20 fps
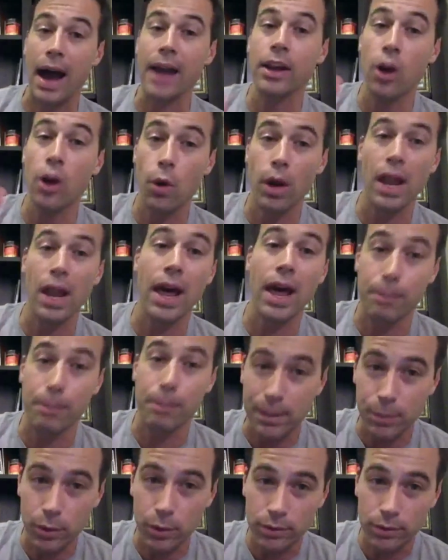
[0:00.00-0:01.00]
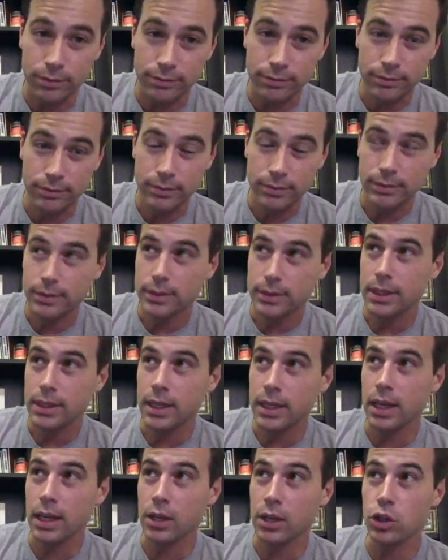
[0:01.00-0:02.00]
know a lot of people,
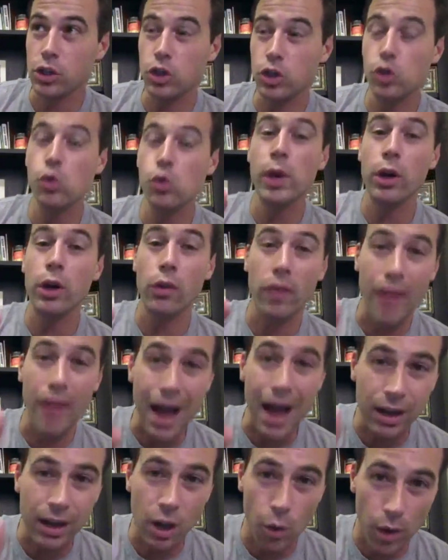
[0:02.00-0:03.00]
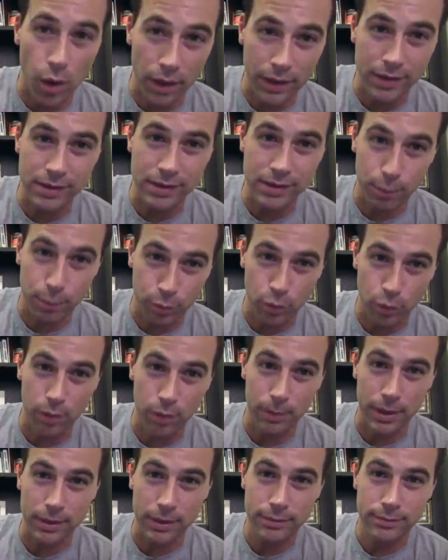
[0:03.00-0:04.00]
and you will not go on this
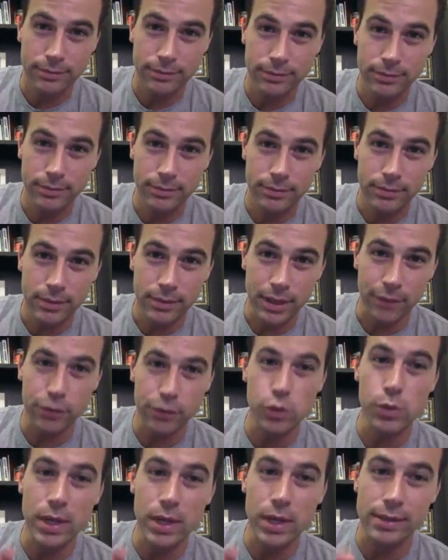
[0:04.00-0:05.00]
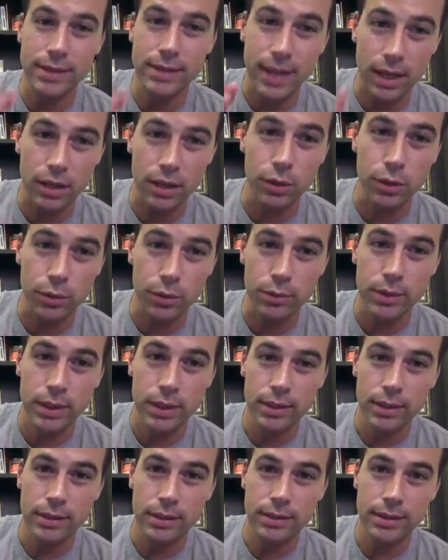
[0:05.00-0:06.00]
deployment if you continue
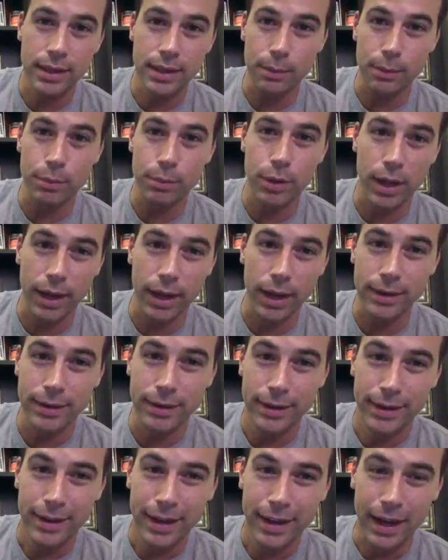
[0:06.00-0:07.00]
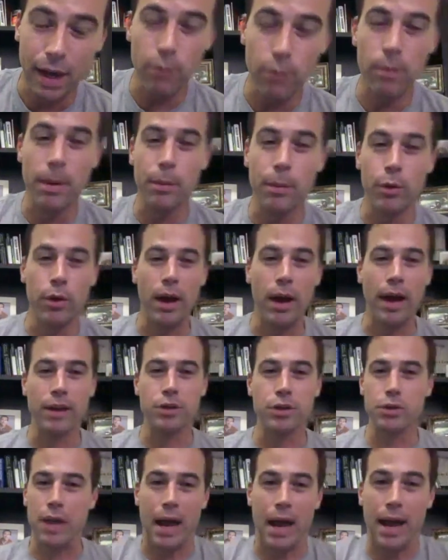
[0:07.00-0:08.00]
to complain. And I remember I
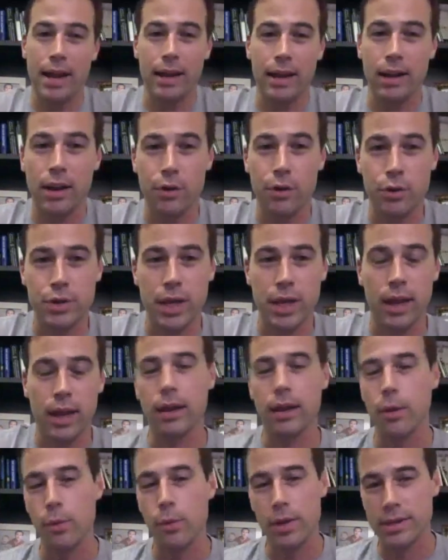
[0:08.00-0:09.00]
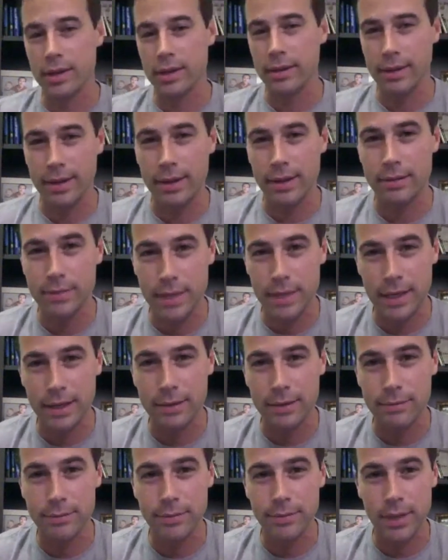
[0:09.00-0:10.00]
didn't understand, and it wasn't
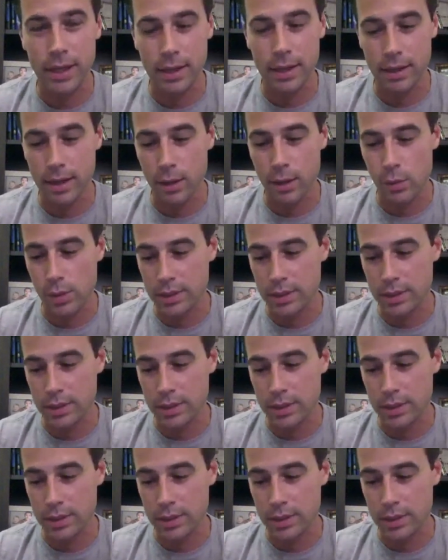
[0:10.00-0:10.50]
it